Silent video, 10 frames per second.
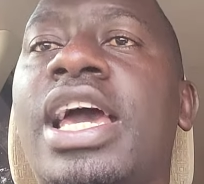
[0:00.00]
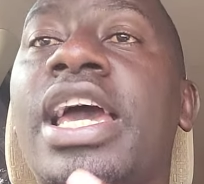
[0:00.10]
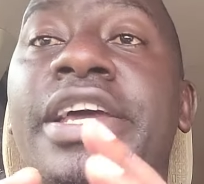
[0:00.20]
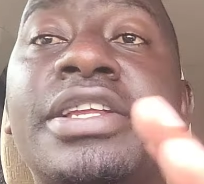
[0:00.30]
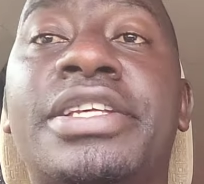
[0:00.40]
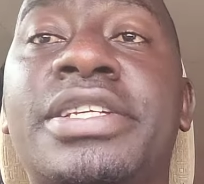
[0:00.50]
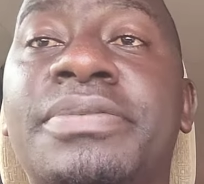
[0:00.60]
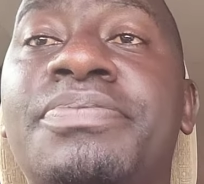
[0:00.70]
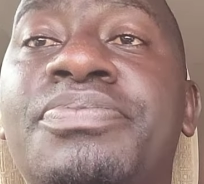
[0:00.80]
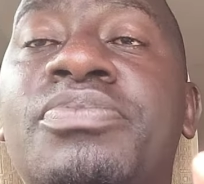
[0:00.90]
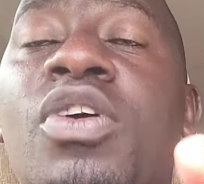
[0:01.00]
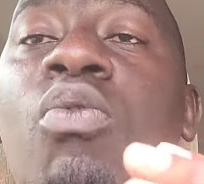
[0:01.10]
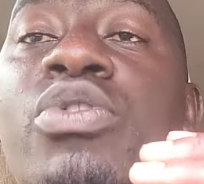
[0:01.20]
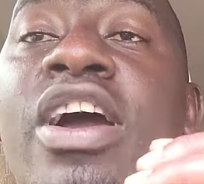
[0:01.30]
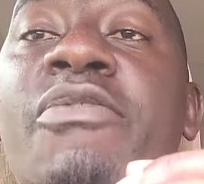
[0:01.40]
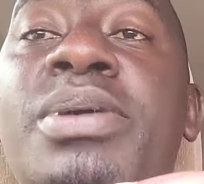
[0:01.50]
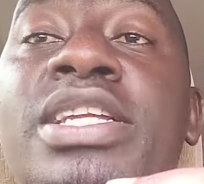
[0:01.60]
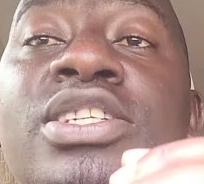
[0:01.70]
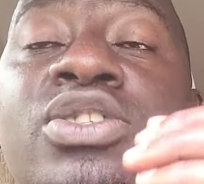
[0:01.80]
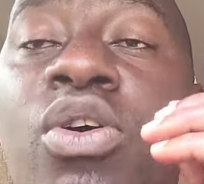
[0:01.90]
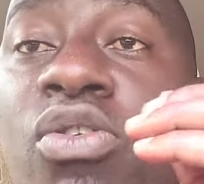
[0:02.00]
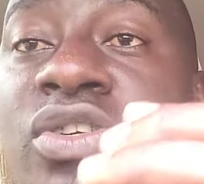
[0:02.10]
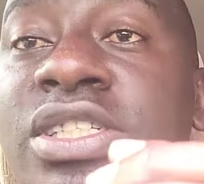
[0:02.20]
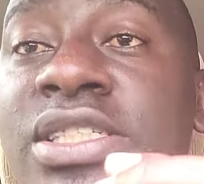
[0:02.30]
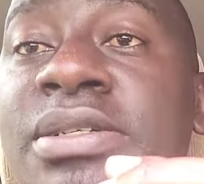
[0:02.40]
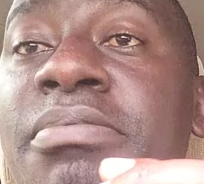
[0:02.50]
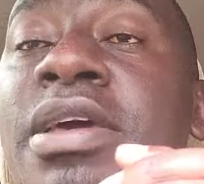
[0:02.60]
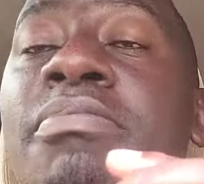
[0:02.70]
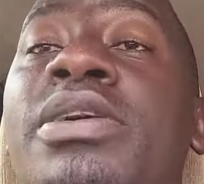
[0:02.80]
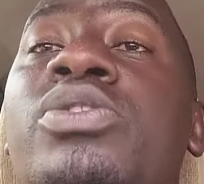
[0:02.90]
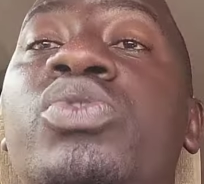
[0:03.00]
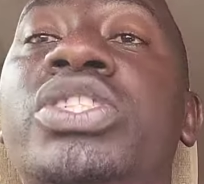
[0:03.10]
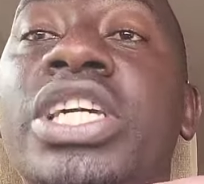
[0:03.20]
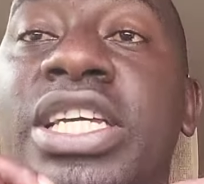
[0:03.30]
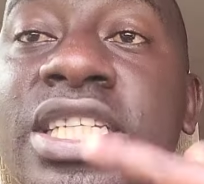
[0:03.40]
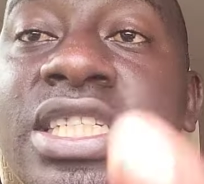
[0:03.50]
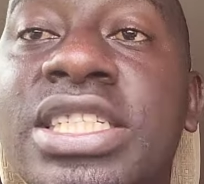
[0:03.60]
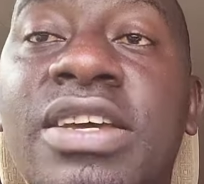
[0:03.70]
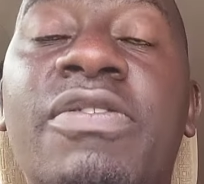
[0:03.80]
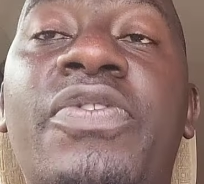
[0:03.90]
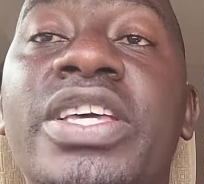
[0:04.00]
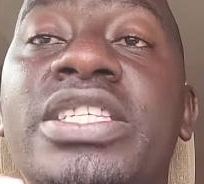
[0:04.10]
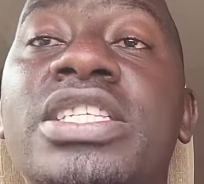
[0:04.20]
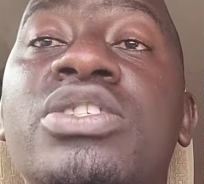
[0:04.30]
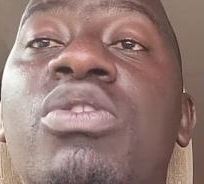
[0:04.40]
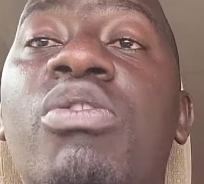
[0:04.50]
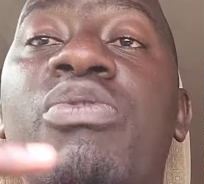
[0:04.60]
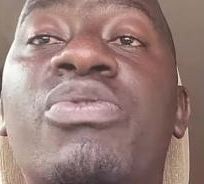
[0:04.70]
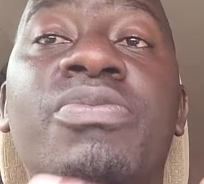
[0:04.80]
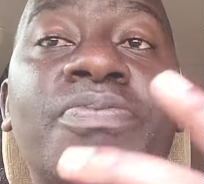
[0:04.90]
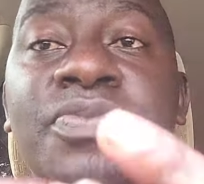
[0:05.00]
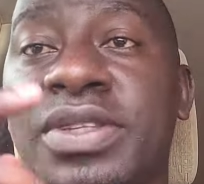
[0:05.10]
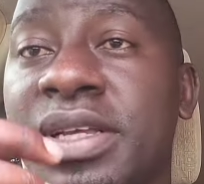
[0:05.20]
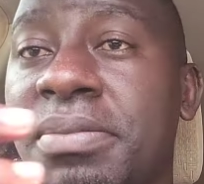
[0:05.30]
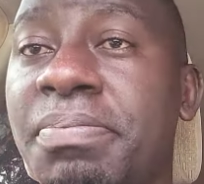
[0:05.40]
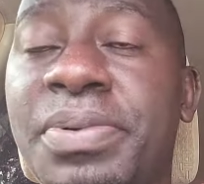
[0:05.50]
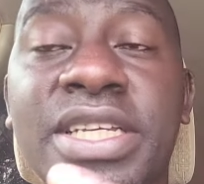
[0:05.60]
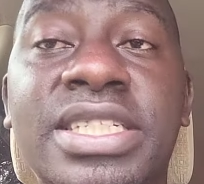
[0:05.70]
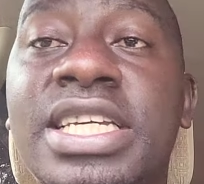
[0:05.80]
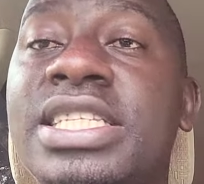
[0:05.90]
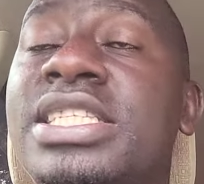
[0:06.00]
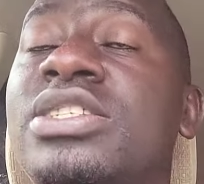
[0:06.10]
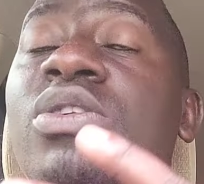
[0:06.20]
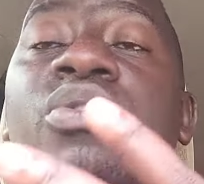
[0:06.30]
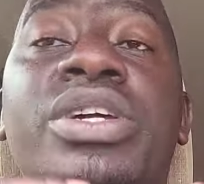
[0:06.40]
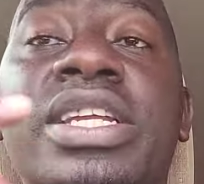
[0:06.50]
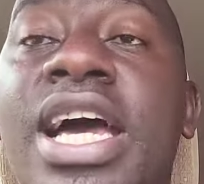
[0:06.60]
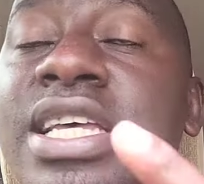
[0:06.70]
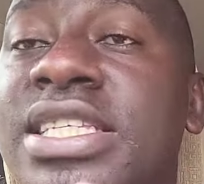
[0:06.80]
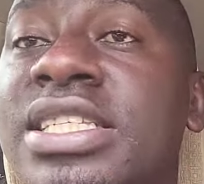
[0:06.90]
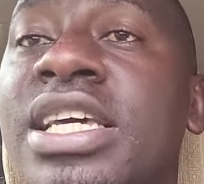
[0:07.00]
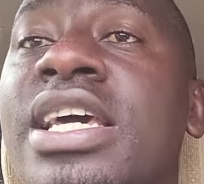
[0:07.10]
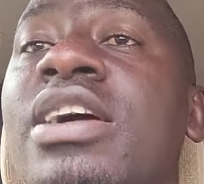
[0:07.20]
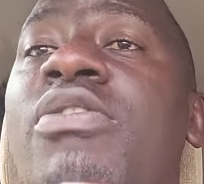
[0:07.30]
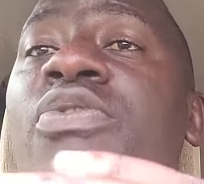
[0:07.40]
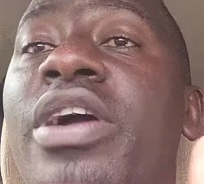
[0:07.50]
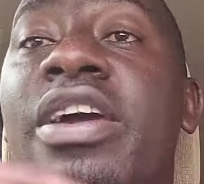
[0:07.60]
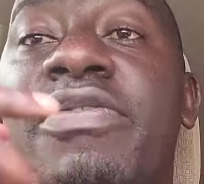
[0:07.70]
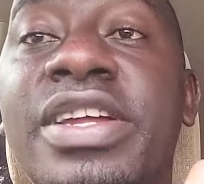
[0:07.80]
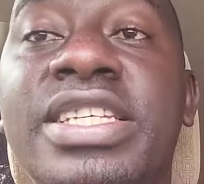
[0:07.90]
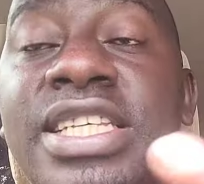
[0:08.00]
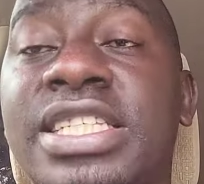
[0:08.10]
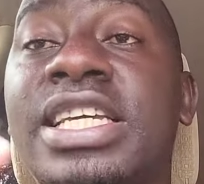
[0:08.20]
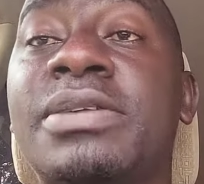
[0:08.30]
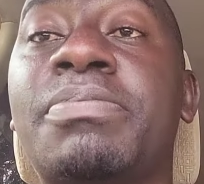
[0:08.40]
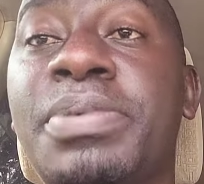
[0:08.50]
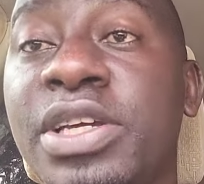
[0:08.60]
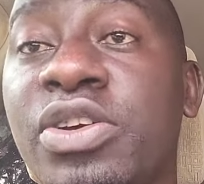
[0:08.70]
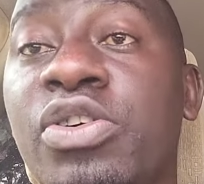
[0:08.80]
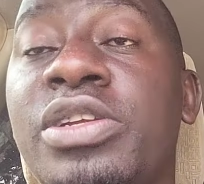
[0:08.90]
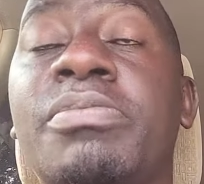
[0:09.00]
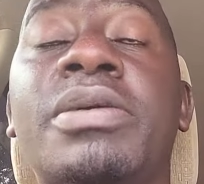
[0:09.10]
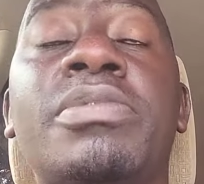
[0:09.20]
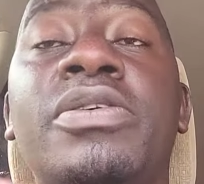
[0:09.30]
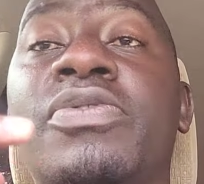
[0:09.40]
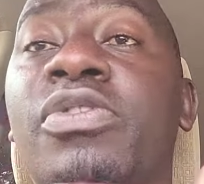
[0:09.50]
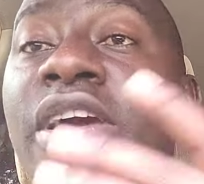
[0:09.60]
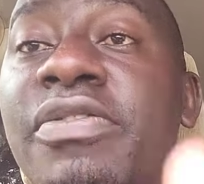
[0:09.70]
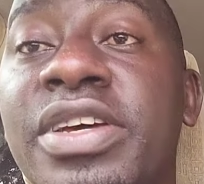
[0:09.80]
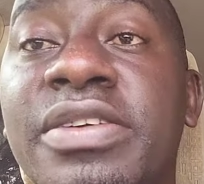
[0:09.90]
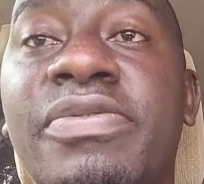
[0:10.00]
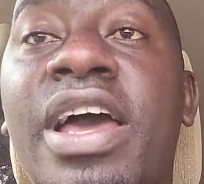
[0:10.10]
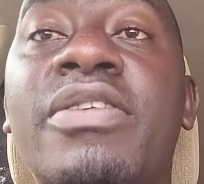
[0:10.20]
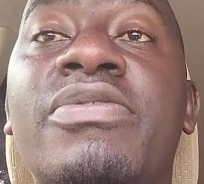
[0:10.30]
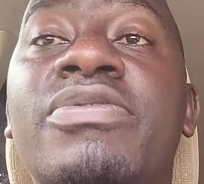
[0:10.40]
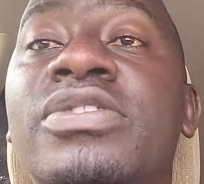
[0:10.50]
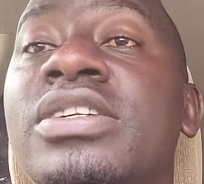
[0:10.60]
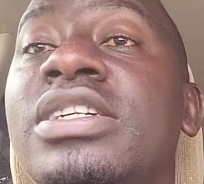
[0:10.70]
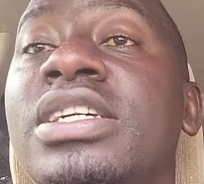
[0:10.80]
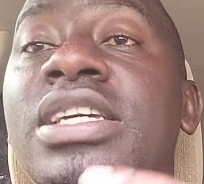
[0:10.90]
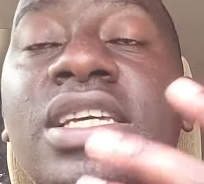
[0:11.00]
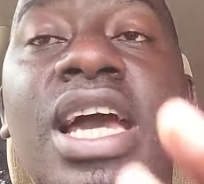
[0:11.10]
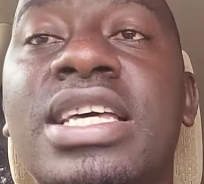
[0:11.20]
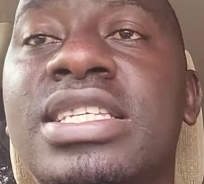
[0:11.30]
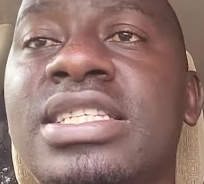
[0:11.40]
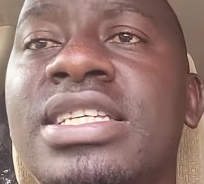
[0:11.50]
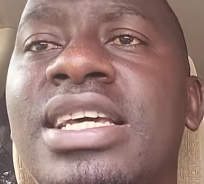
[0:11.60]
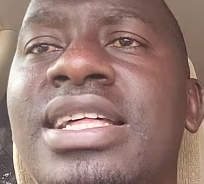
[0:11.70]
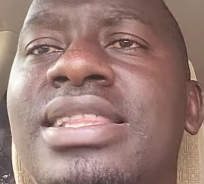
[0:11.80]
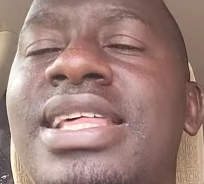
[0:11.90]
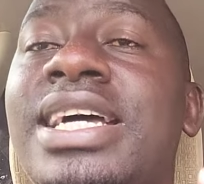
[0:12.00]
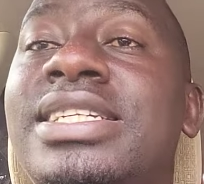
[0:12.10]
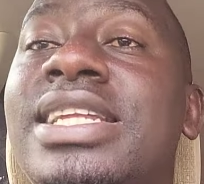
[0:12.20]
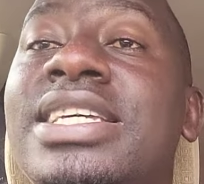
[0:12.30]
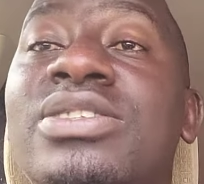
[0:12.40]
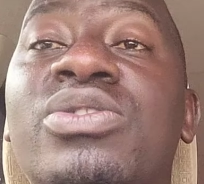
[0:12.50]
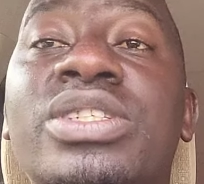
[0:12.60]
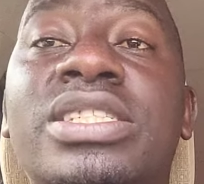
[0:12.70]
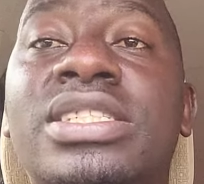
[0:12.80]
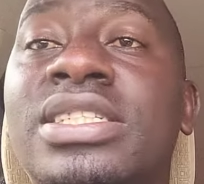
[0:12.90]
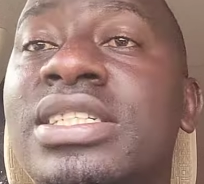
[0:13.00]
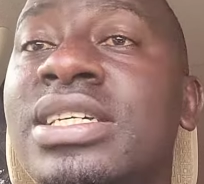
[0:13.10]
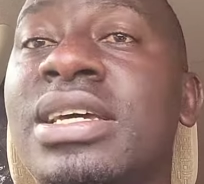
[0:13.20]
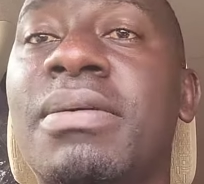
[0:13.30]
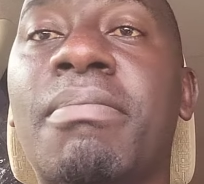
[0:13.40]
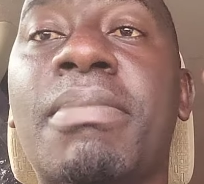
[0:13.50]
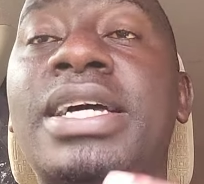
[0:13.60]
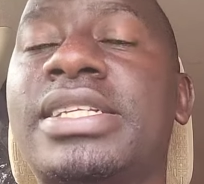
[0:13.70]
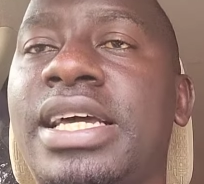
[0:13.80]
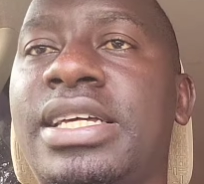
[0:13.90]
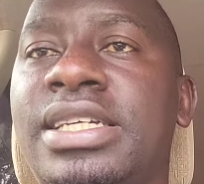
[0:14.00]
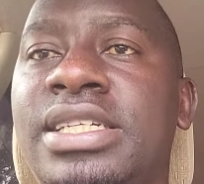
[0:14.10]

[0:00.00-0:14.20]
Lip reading: And we have been told maybe to change faces of presidents or leaders for every certain period, maybe for every 5 years. That does not matter.